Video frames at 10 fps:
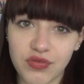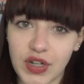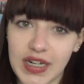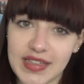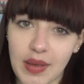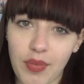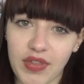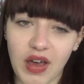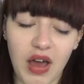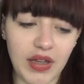really something
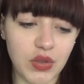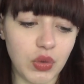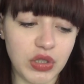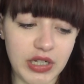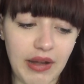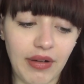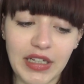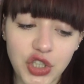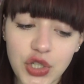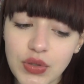that I'd ordinarily
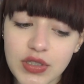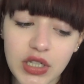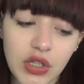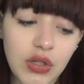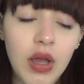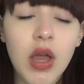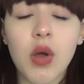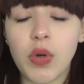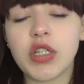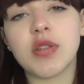choose to do,
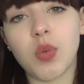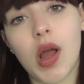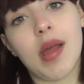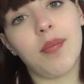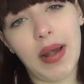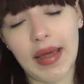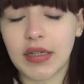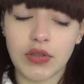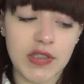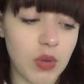which is why I'm planning
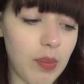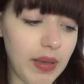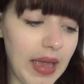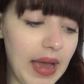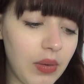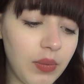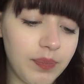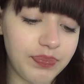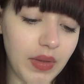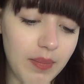on swapping it out,
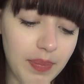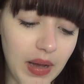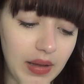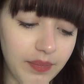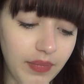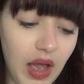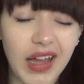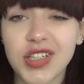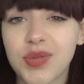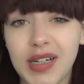but I
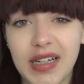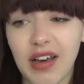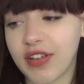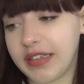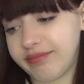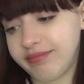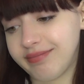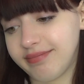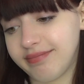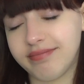just really love it.
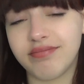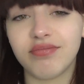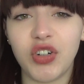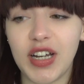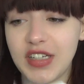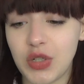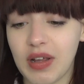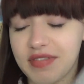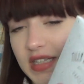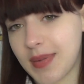Really do
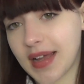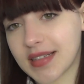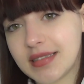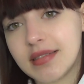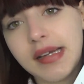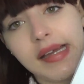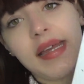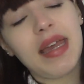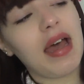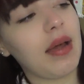love this pattern.
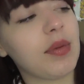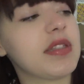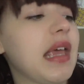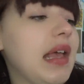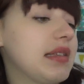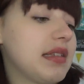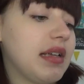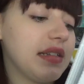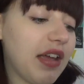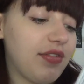I would say it's
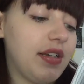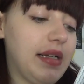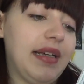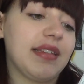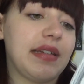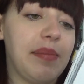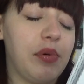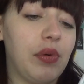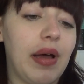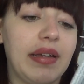definitely a
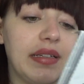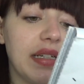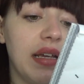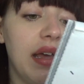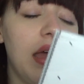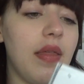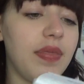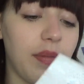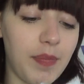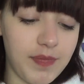staple, and
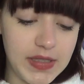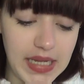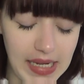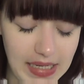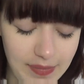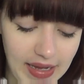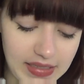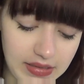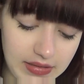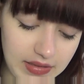the Chilli
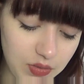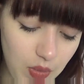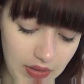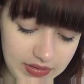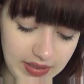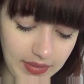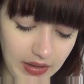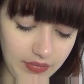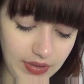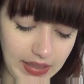patterns as well, something that
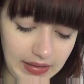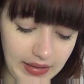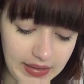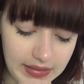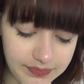I really like,